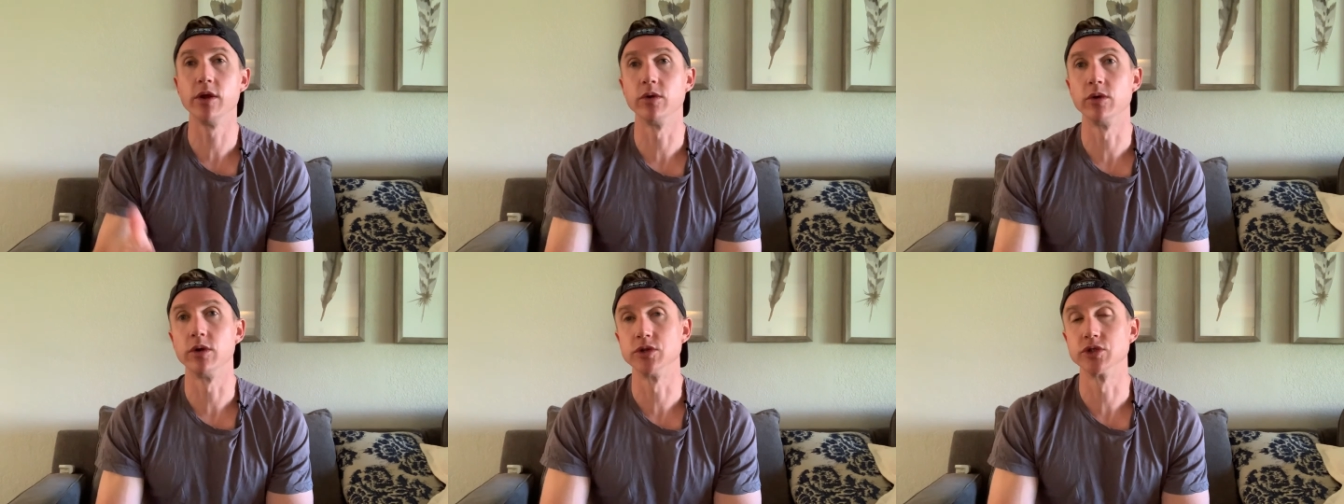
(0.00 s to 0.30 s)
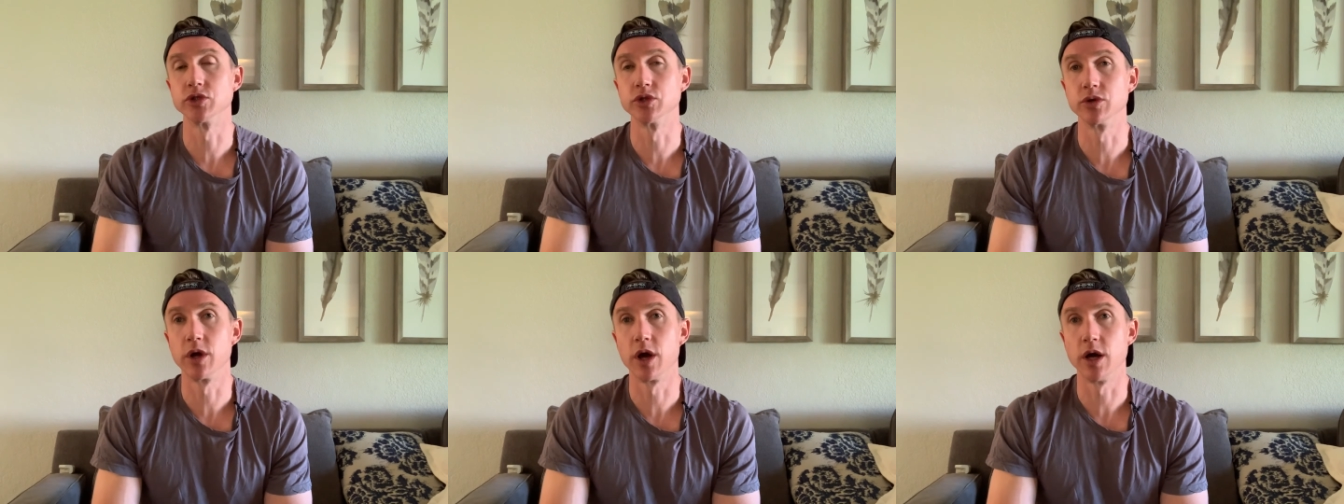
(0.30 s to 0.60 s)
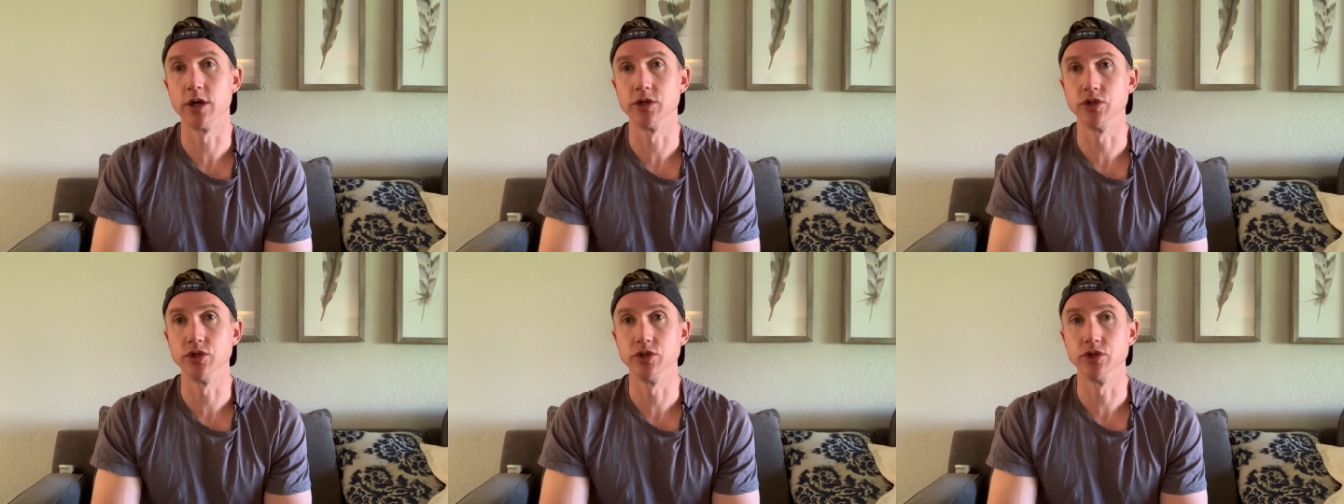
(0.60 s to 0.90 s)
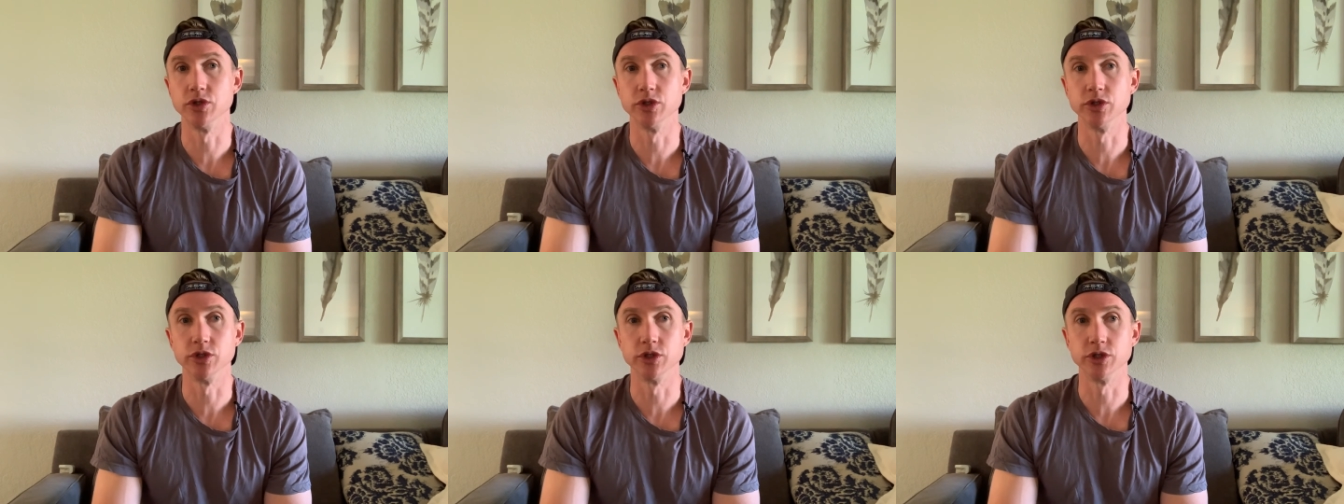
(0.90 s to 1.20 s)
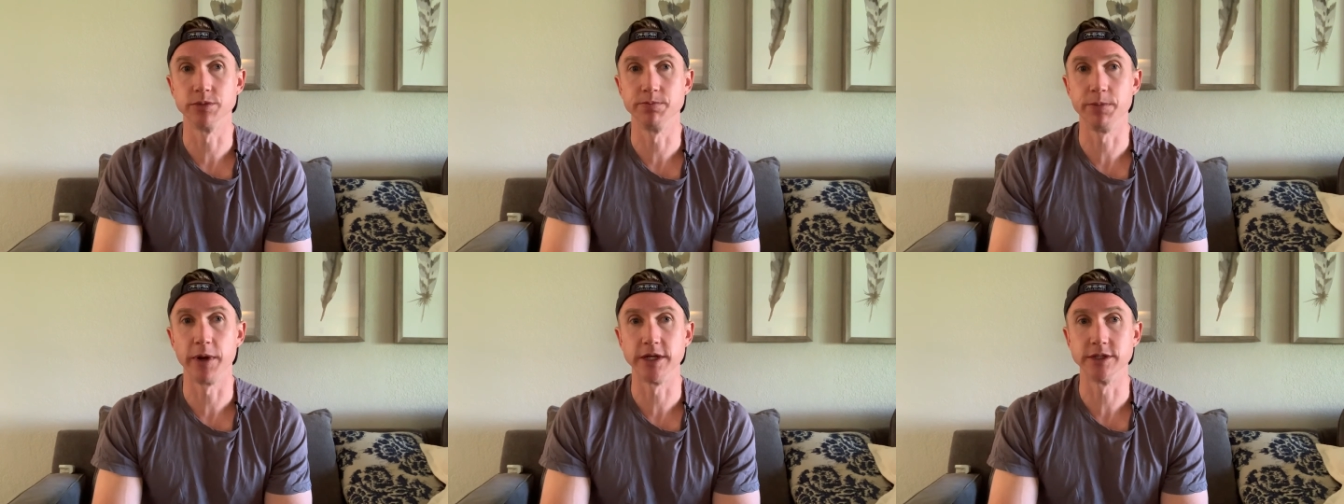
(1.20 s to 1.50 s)
It'll also cause you to
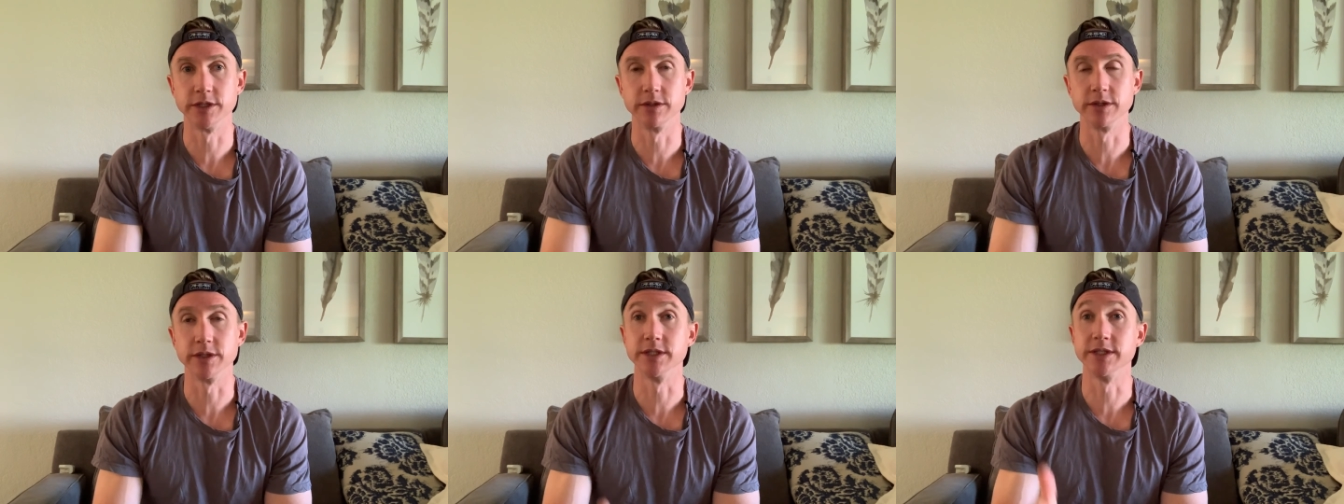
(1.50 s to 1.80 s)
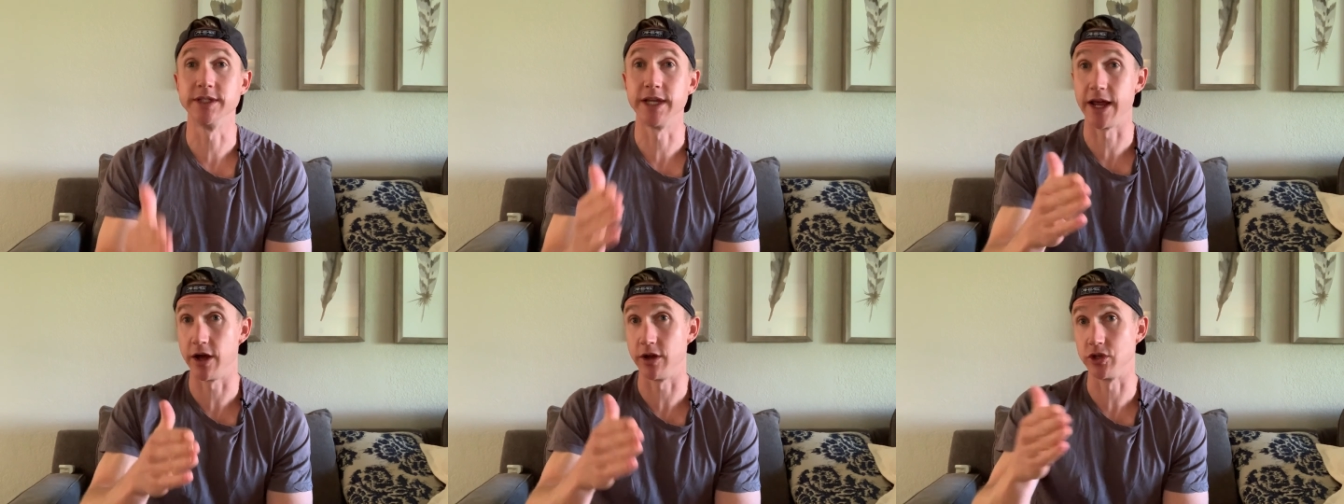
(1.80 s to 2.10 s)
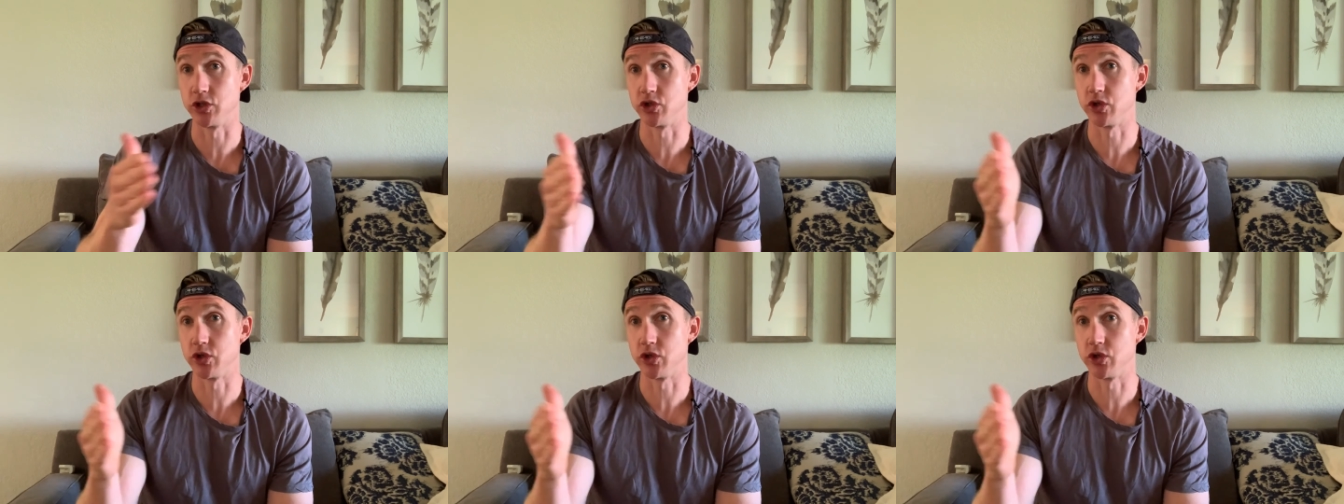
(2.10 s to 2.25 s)
just basically stay on